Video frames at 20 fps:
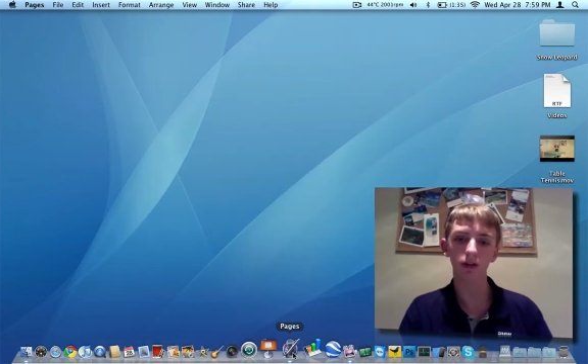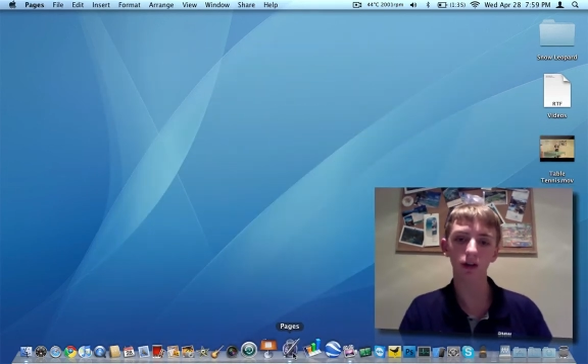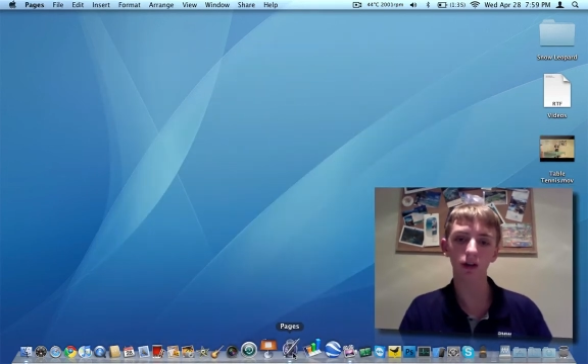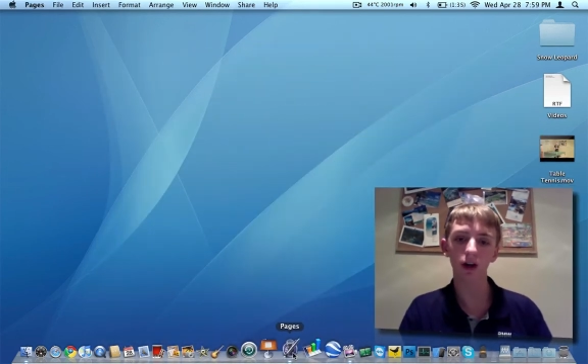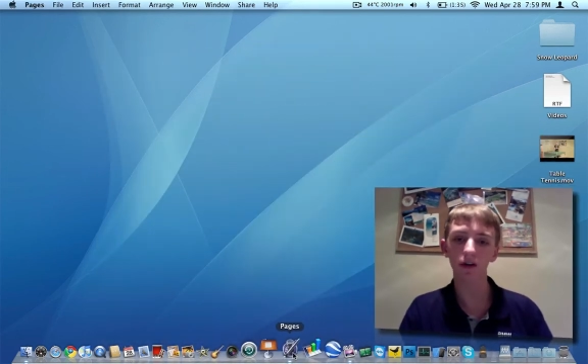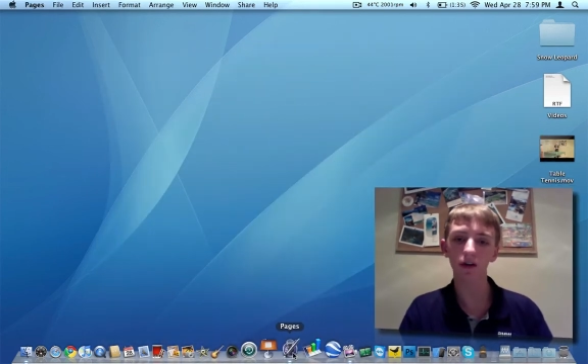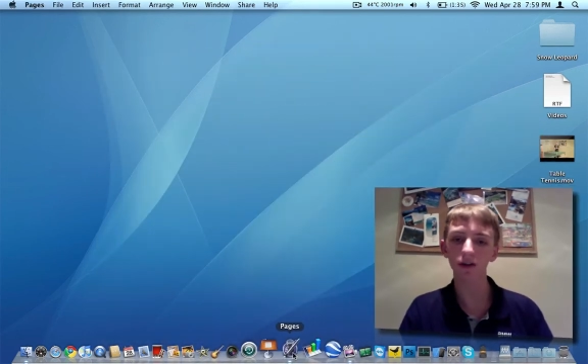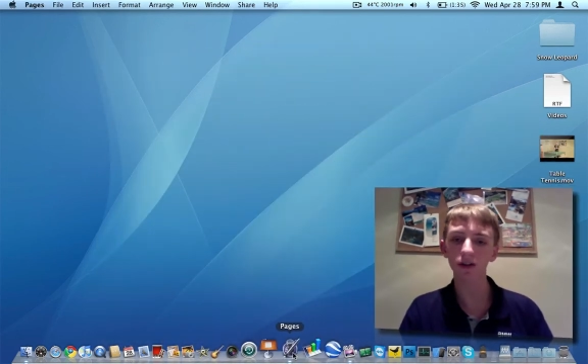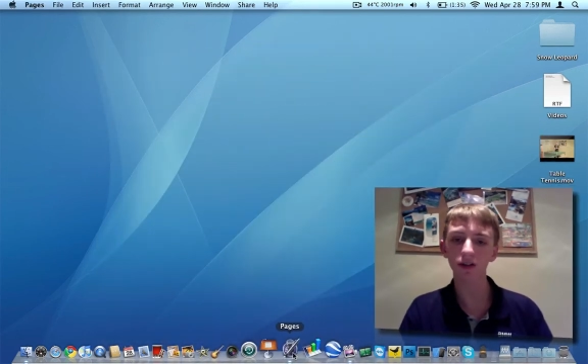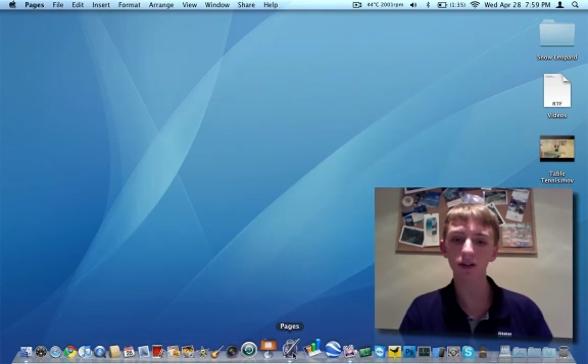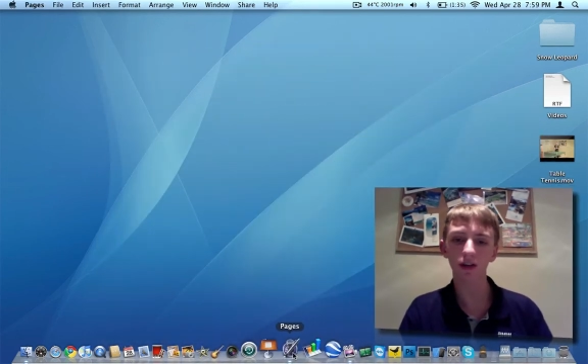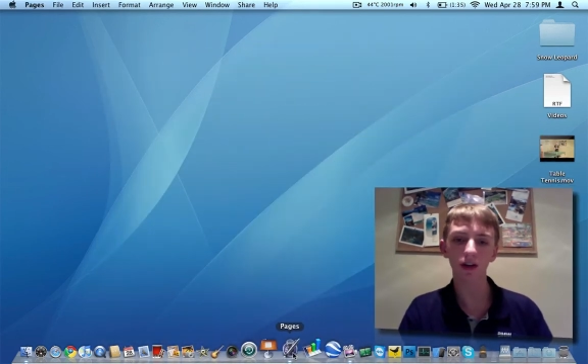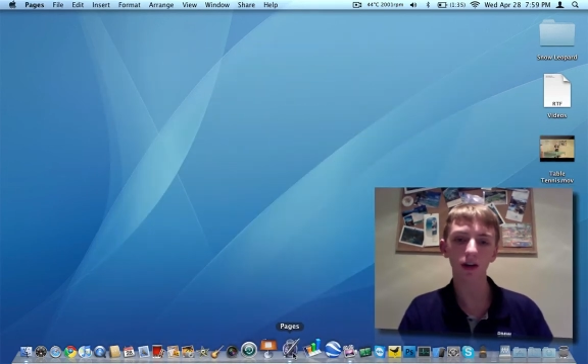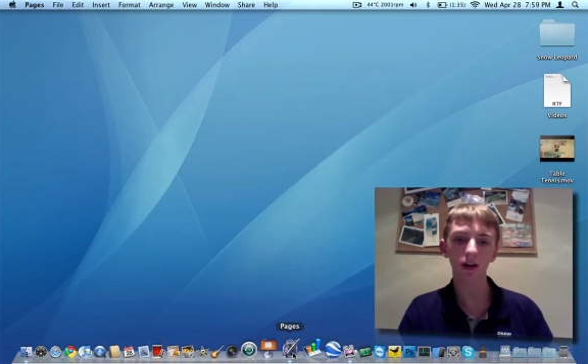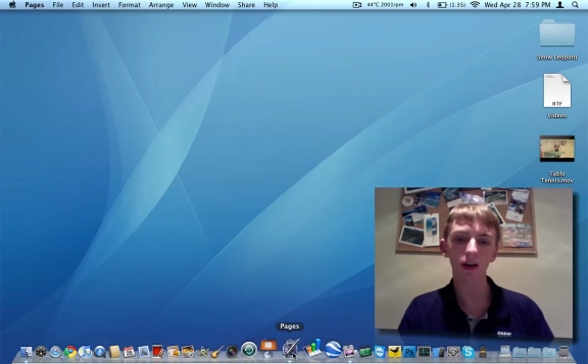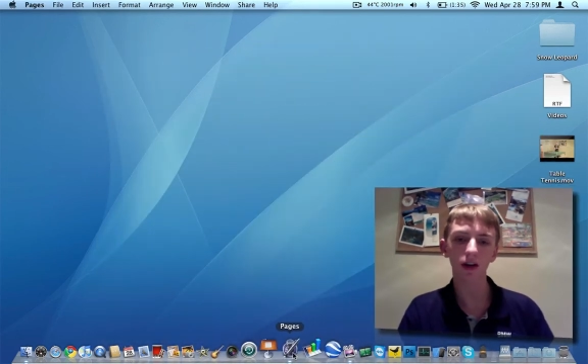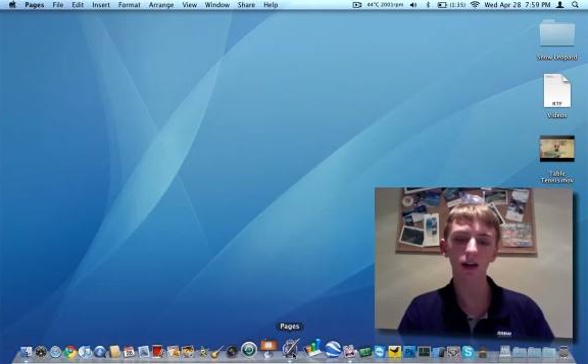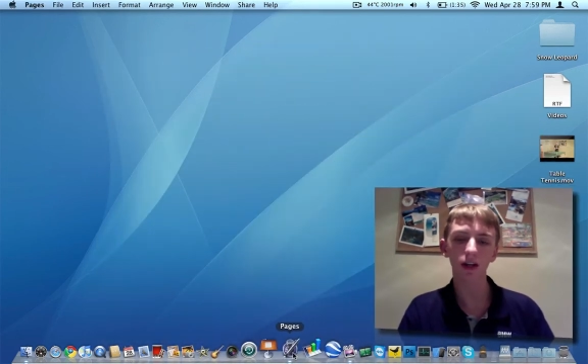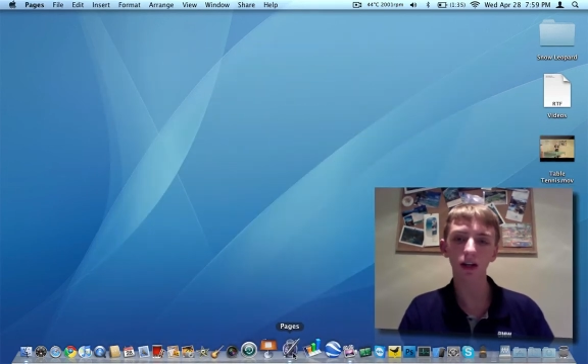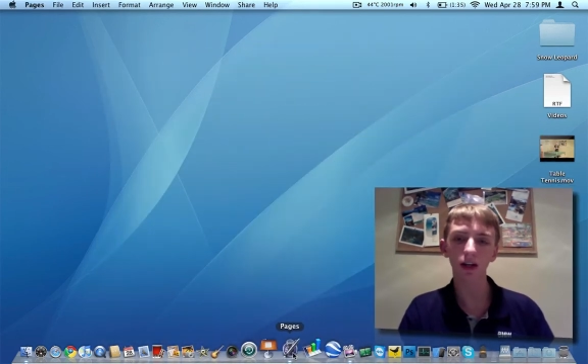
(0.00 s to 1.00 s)
Office,
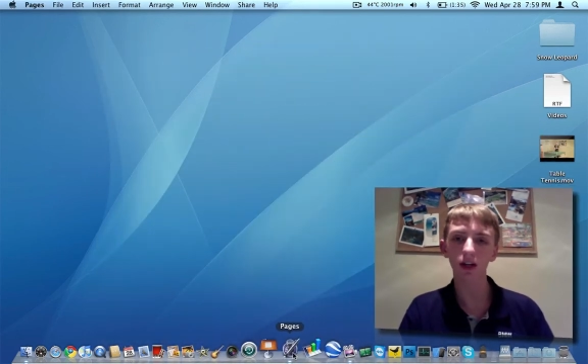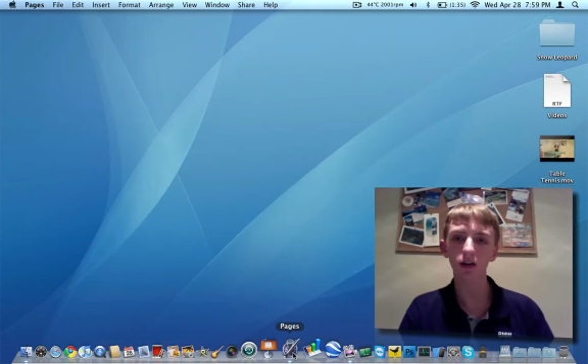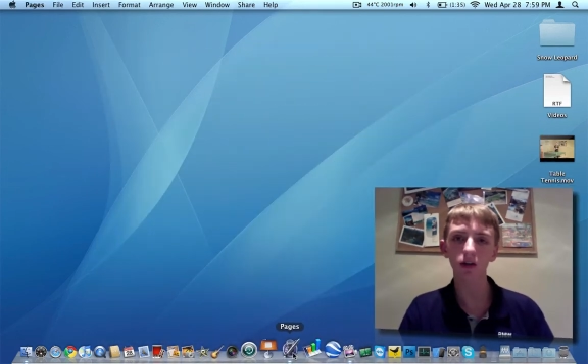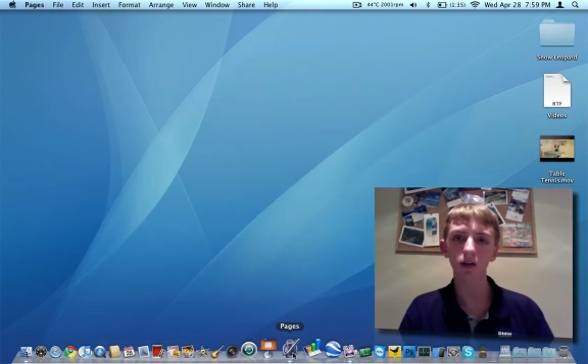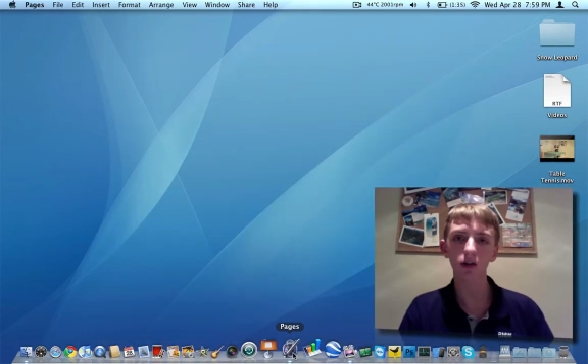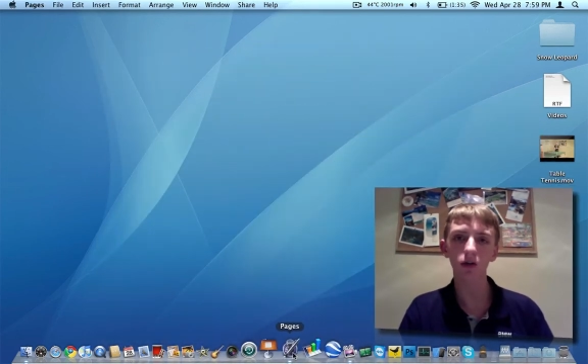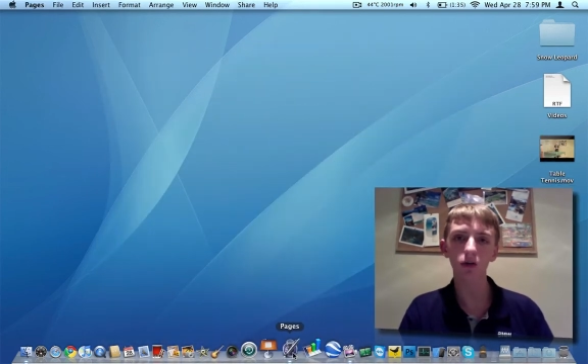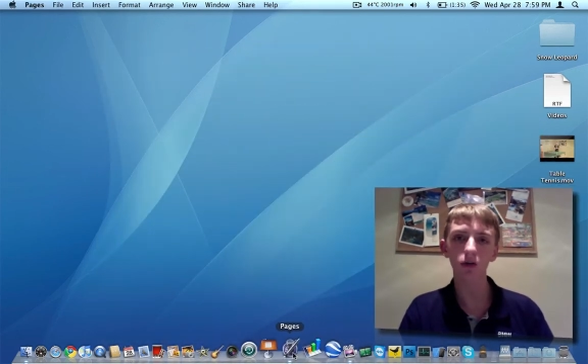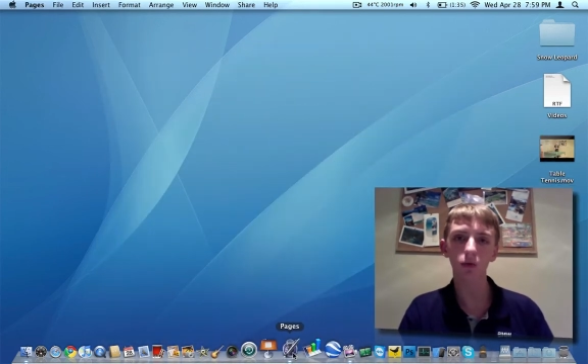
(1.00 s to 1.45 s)
Keynote,